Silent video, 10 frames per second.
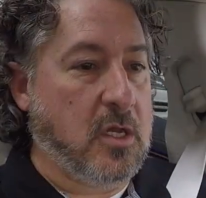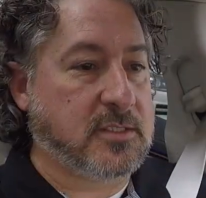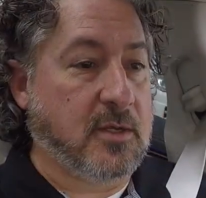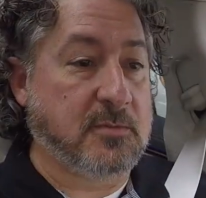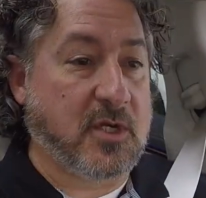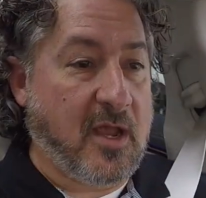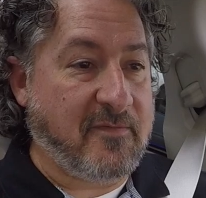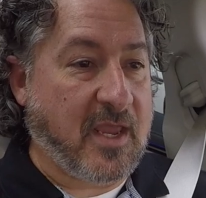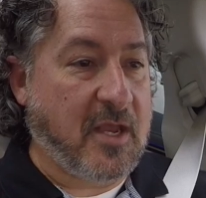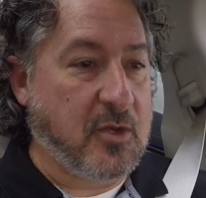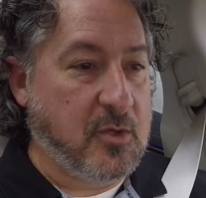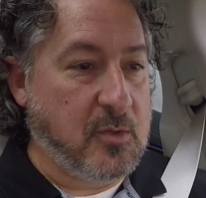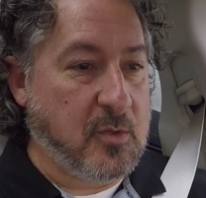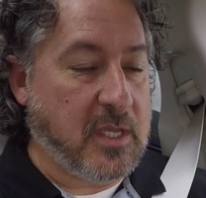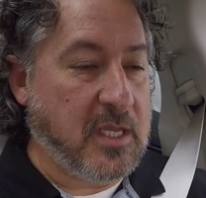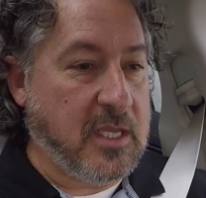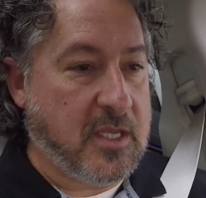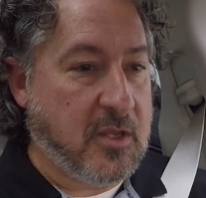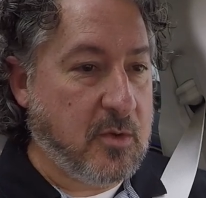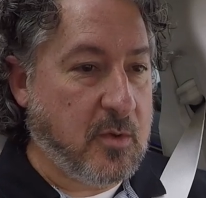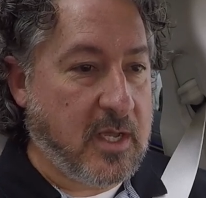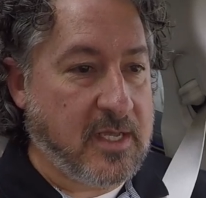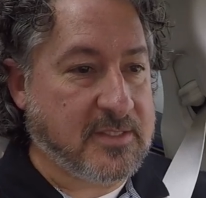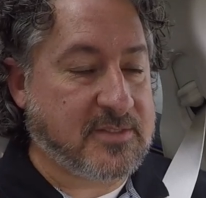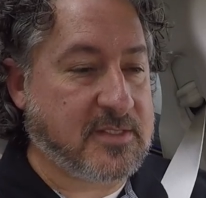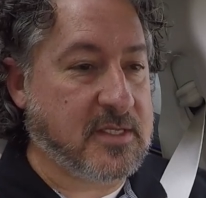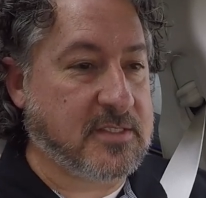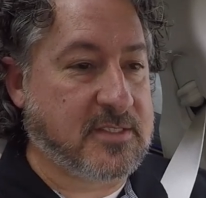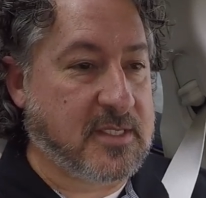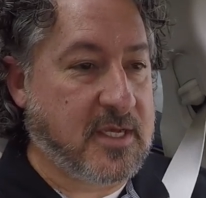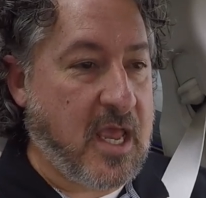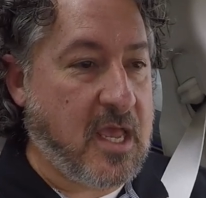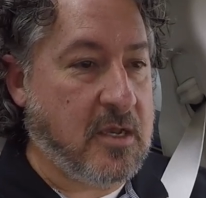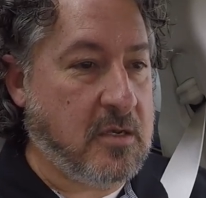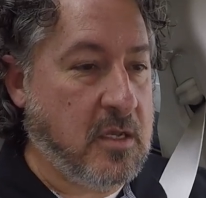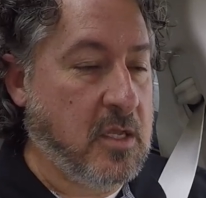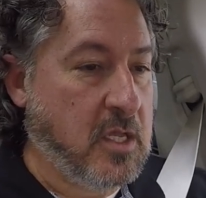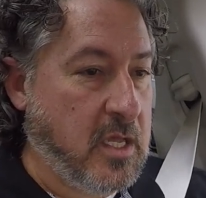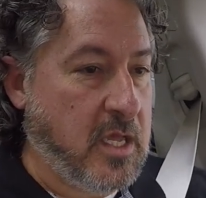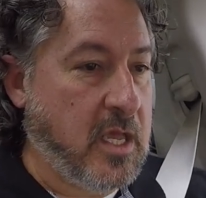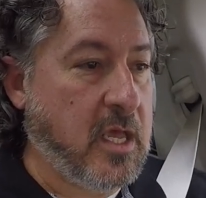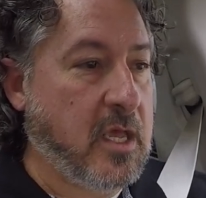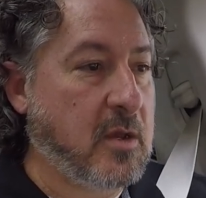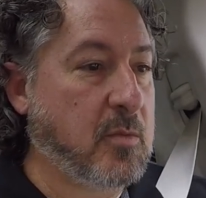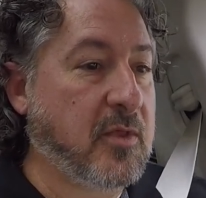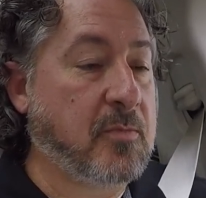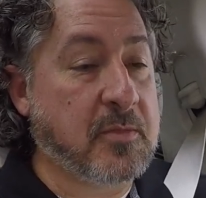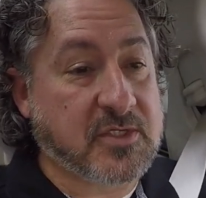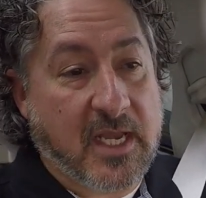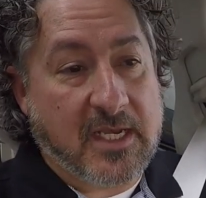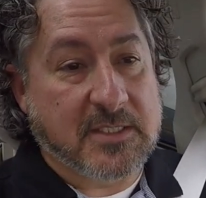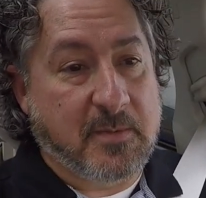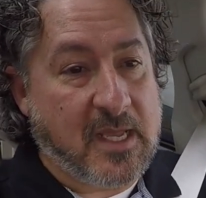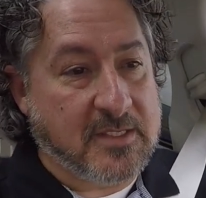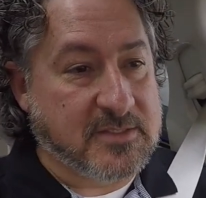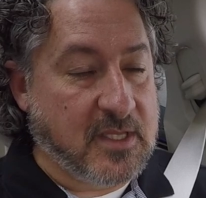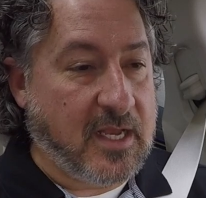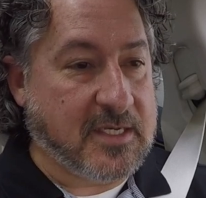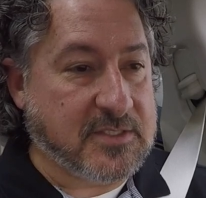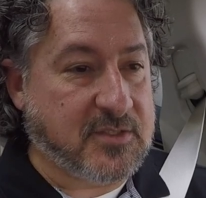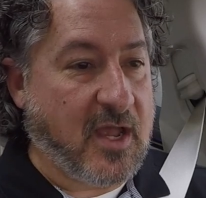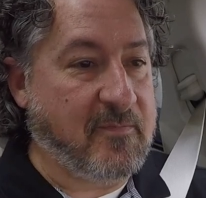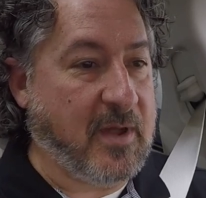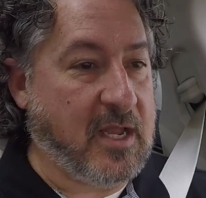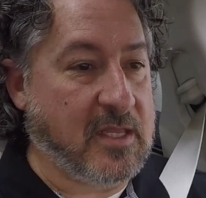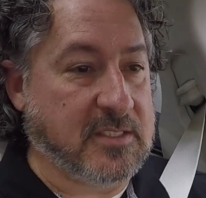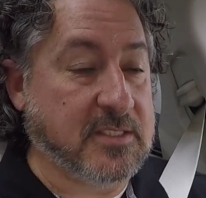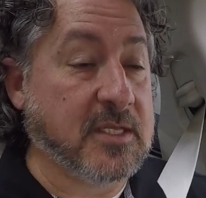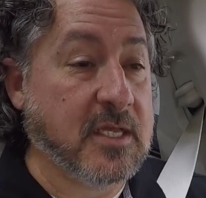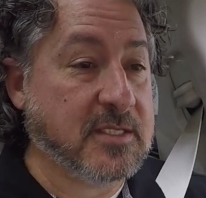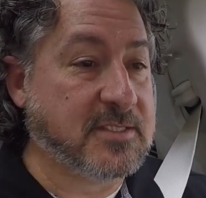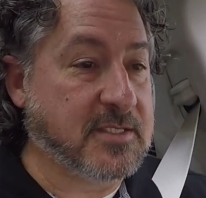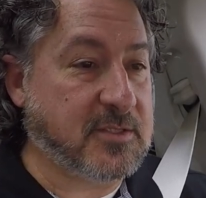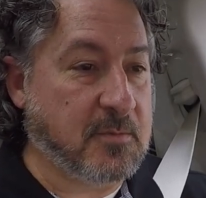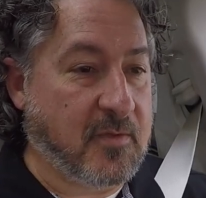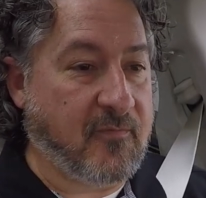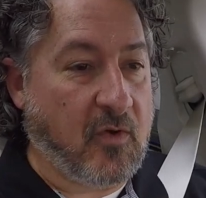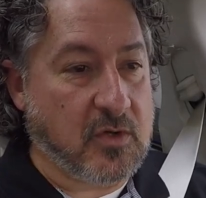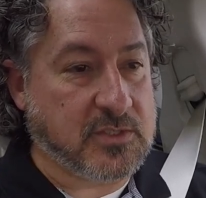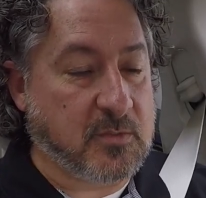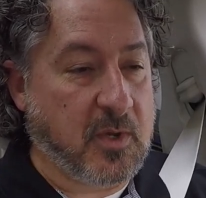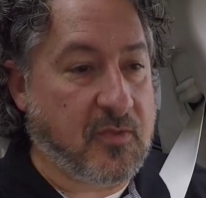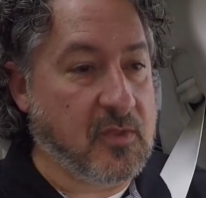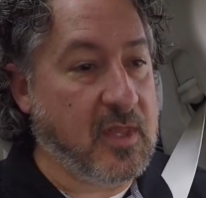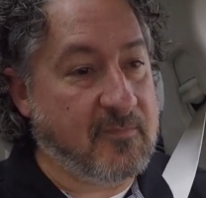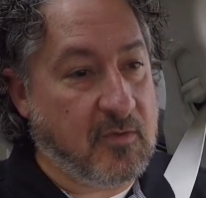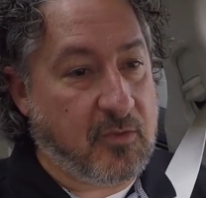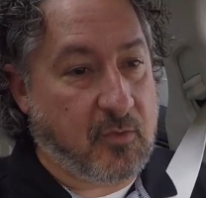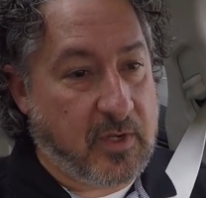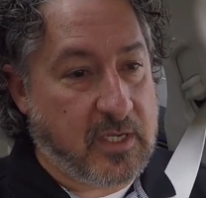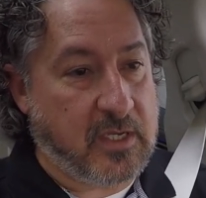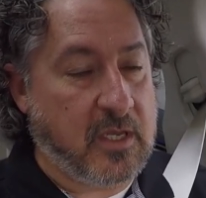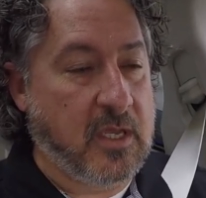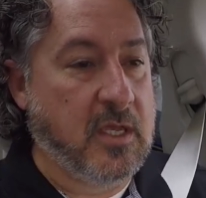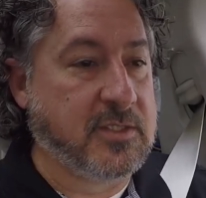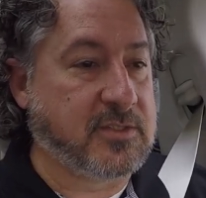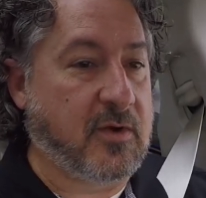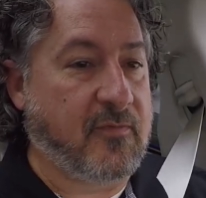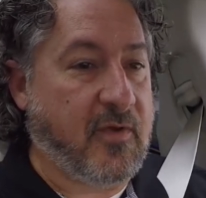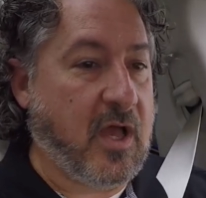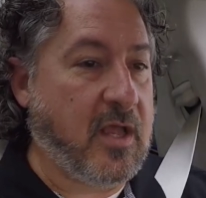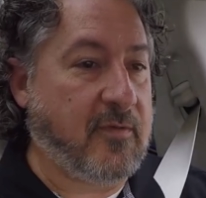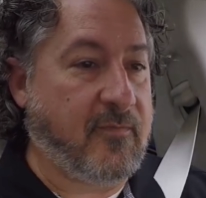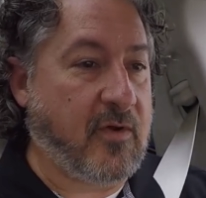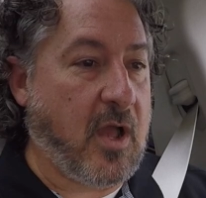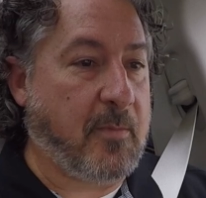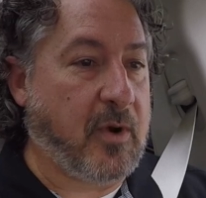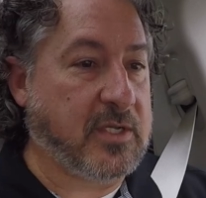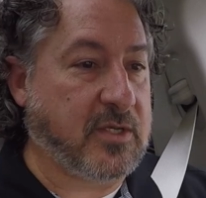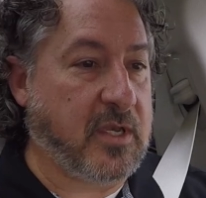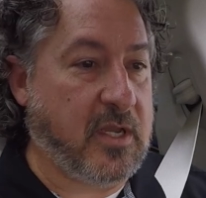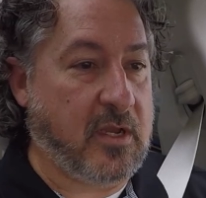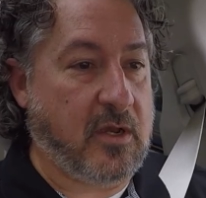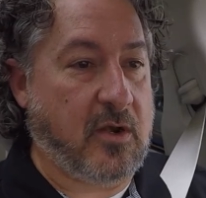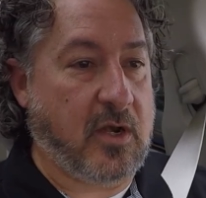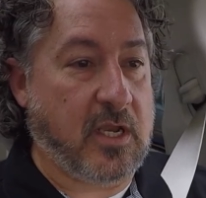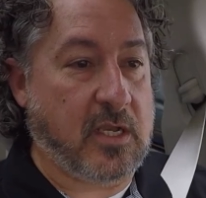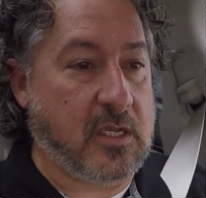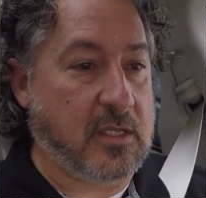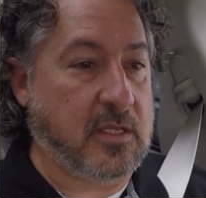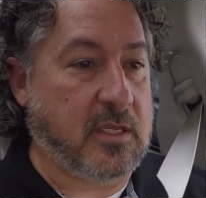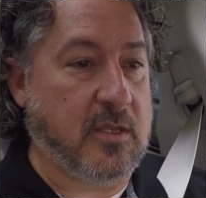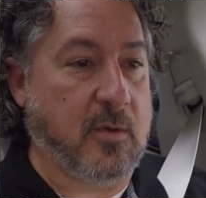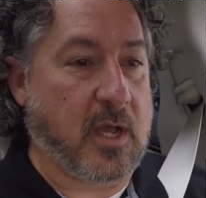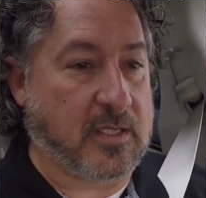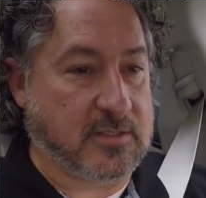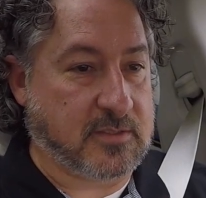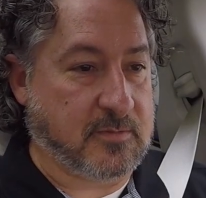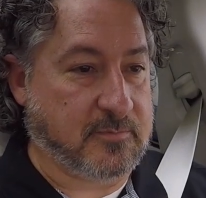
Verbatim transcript: So I'm driving a new EQS sedan with Mercedes-Benz latest DRIVE PILOT system, the first with Level 3 certified for operation here in the US.